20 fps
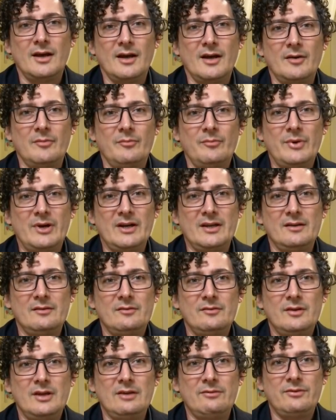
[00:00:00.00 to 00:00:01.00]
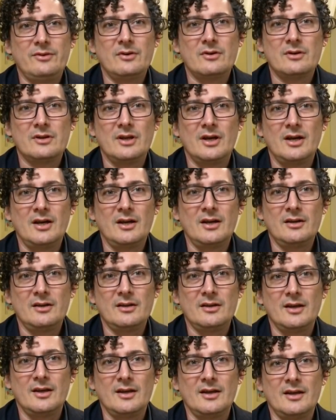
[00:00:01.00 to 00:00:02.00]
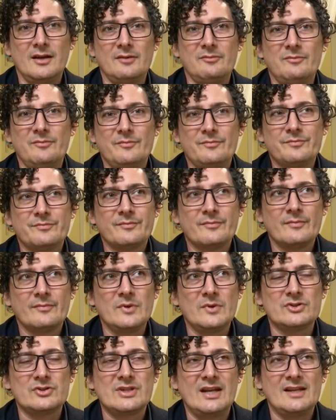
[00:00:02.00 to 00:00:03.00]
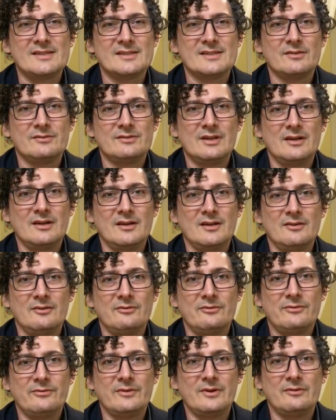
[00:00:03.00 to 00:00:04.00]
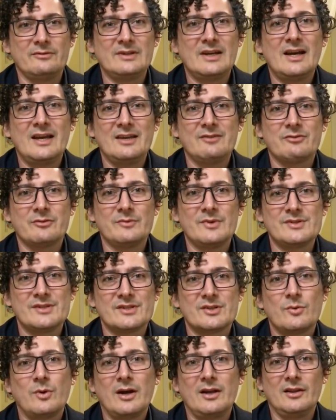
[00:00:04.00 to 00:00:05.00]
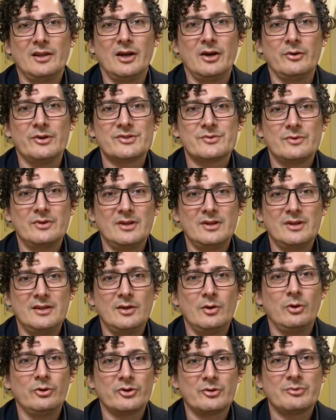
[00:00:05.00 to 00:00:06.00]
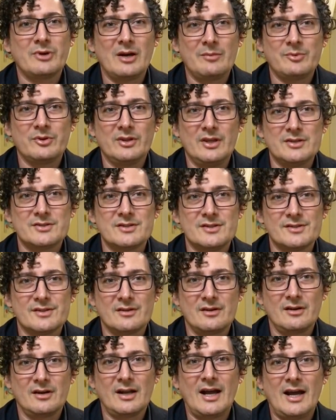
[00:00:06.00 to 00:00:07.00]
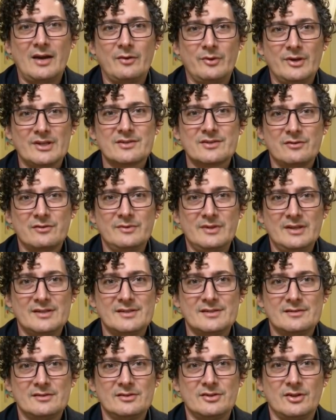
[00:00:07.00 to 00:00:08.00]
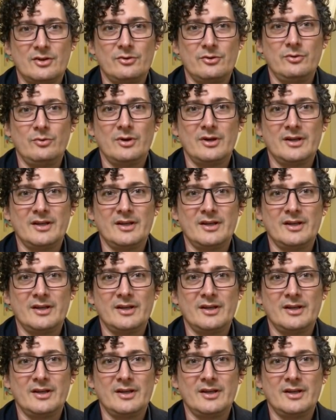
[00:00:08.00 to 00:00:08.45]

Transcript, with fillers: Um, but if you're young, uh, your chances of, of of dying from this is quite low. It's really the older populations that are at high risk from this. So you